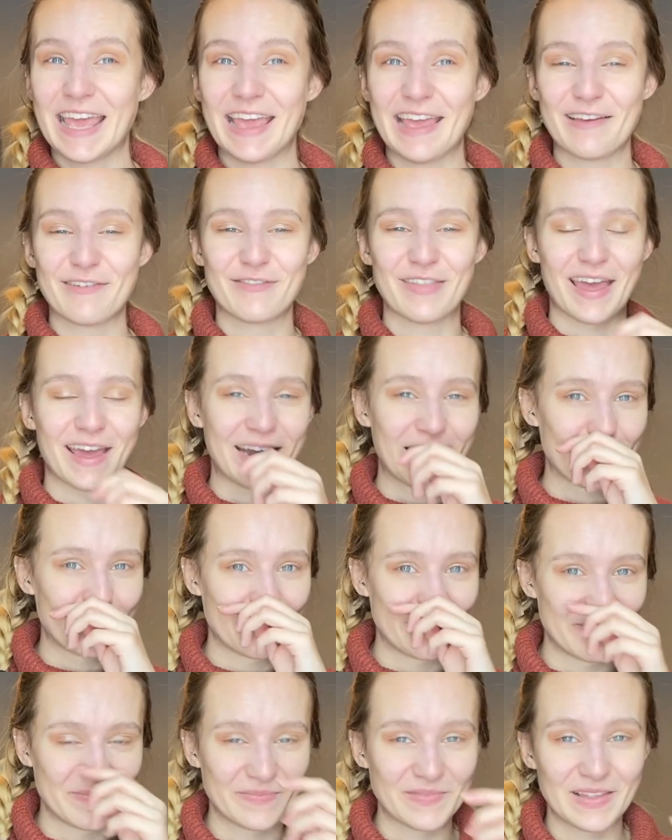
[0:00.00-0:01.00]
If
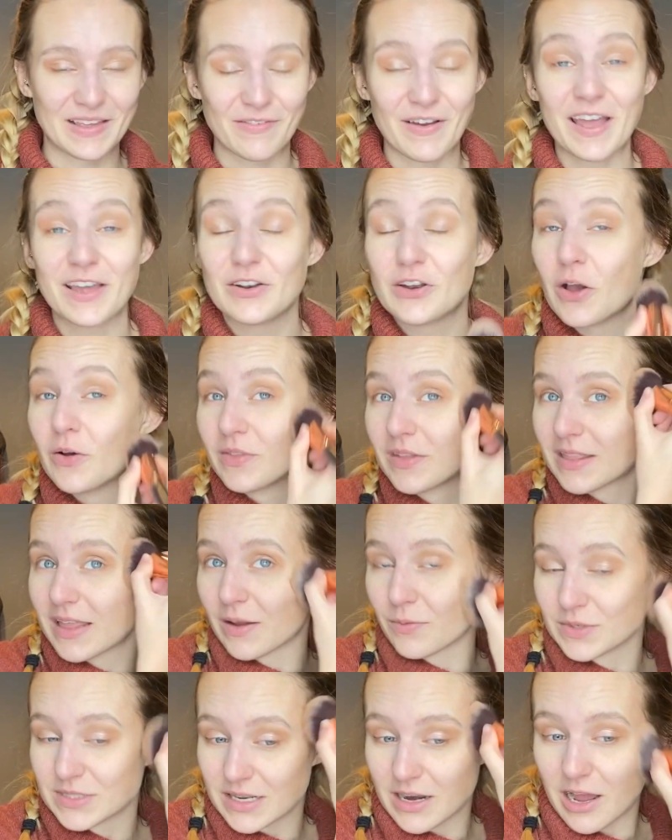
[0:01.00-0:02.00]
I had known that
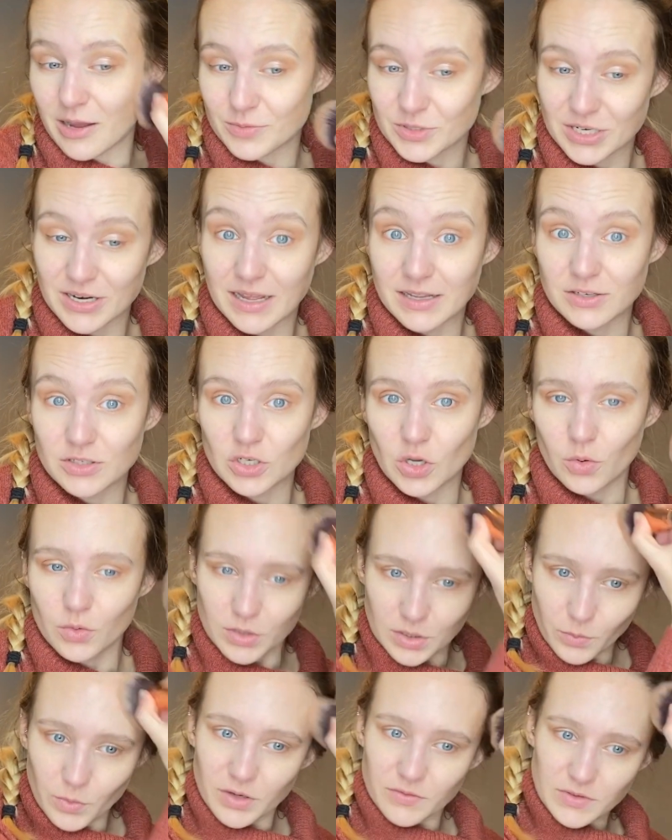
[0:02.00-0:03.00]
that was an option, I
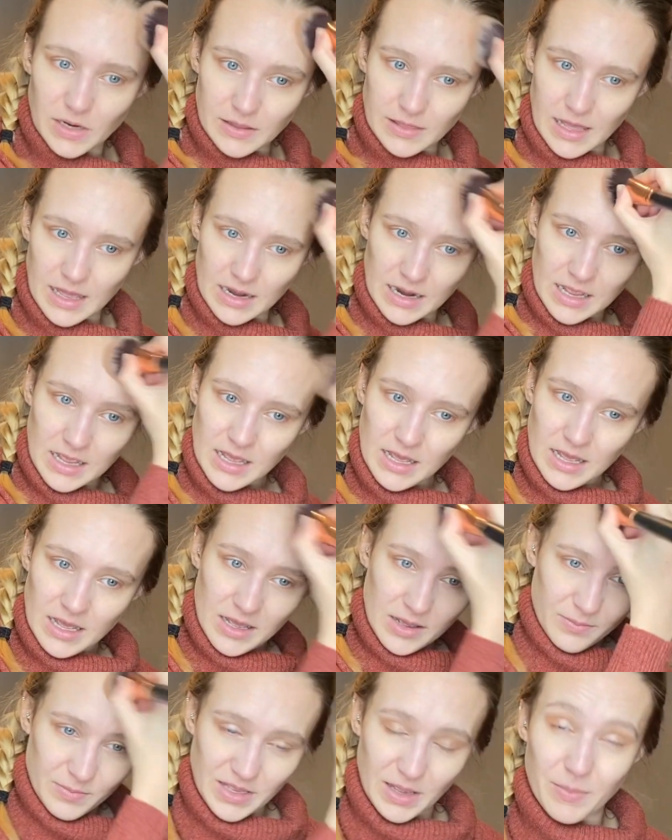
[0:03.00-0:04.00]
totally would have done that.
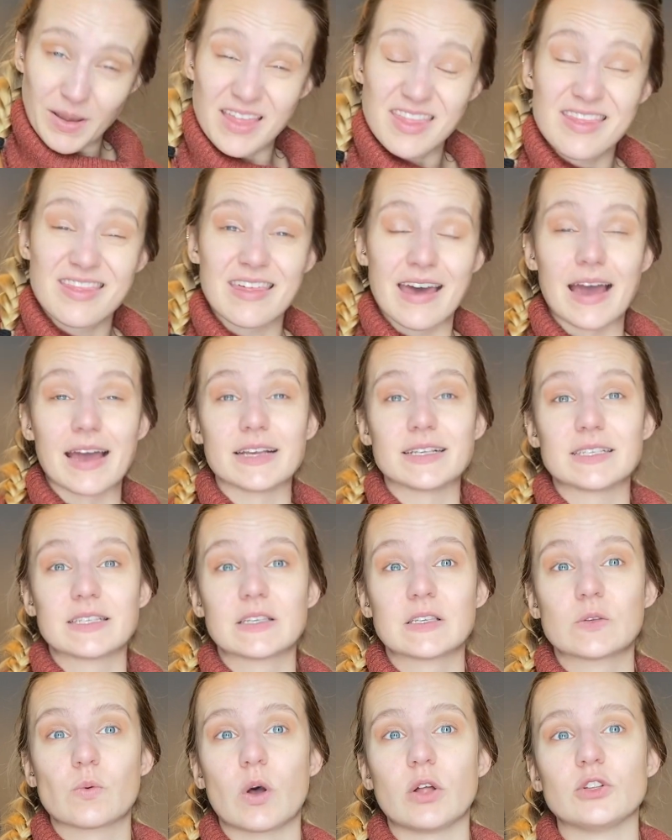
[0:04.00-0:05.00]
But yeah, my thighs
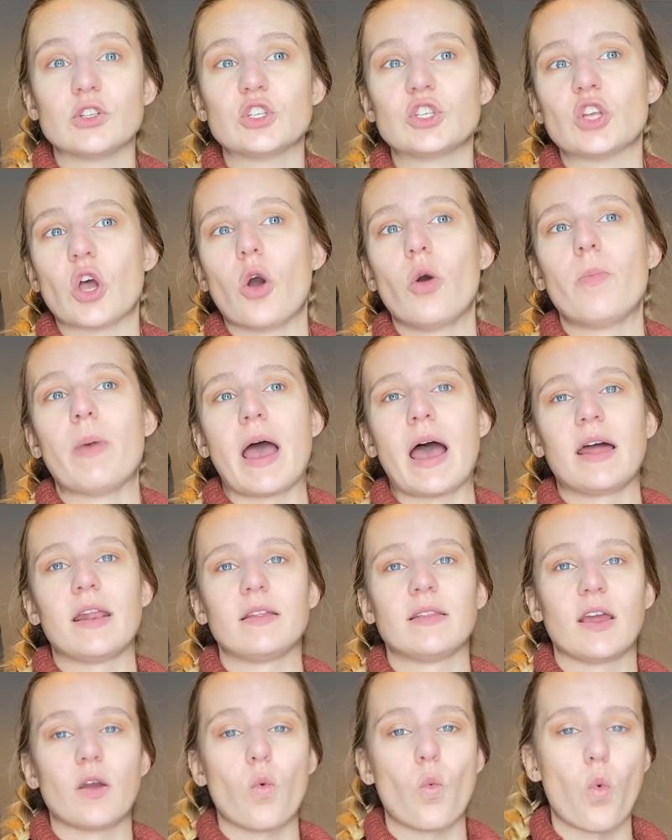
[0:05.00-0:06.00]
swelled so bad
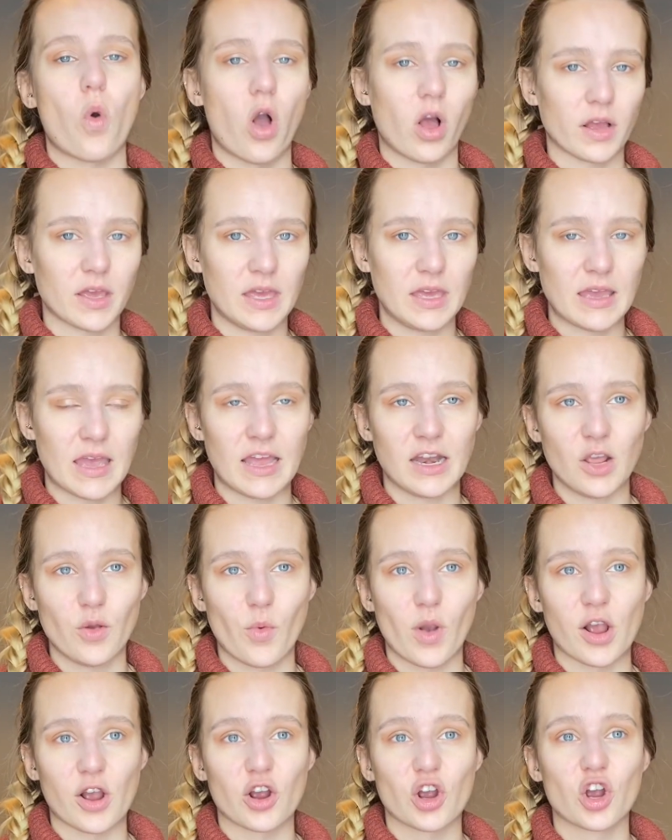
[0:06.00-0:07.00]
and like walking
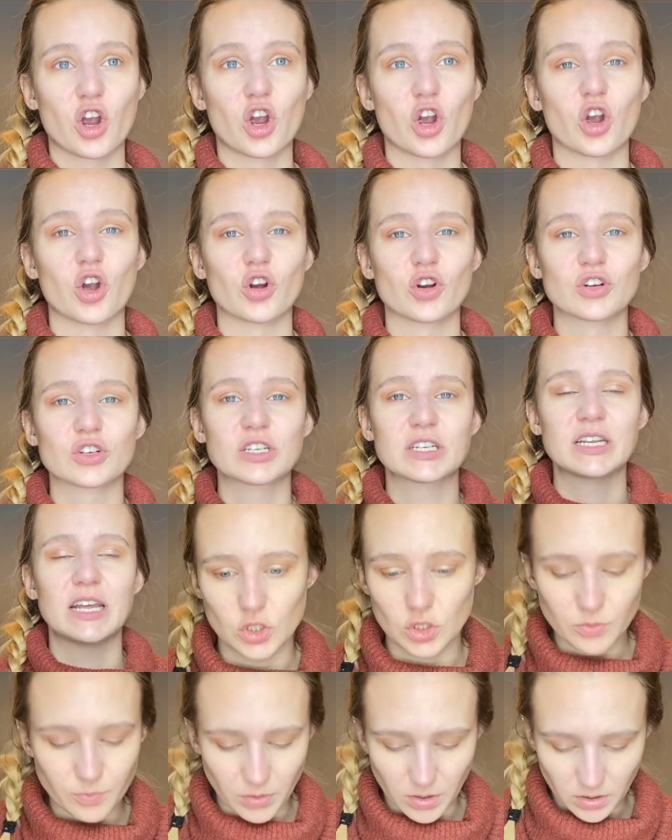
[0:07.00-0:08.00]
anywhere hurt.
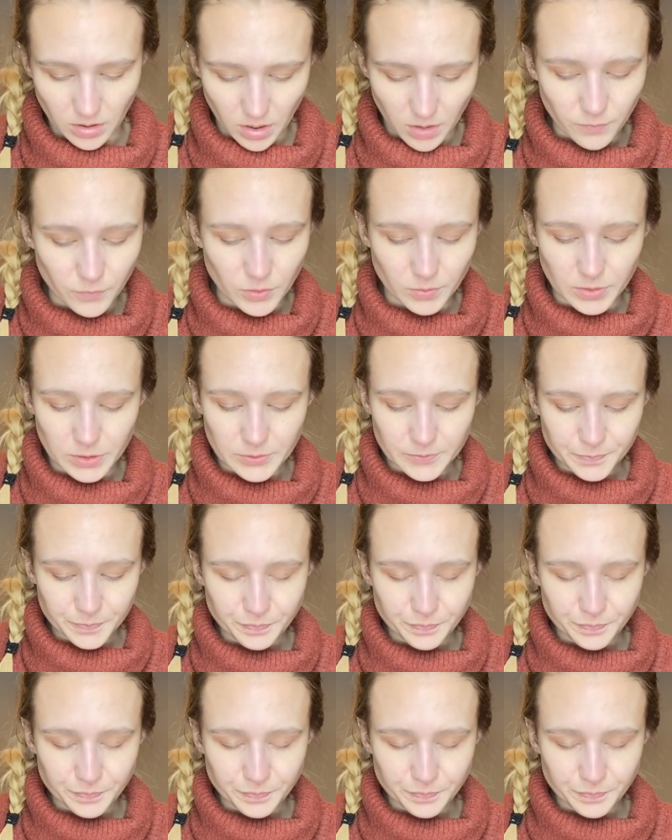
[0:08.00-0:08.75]
Super uncomfortable.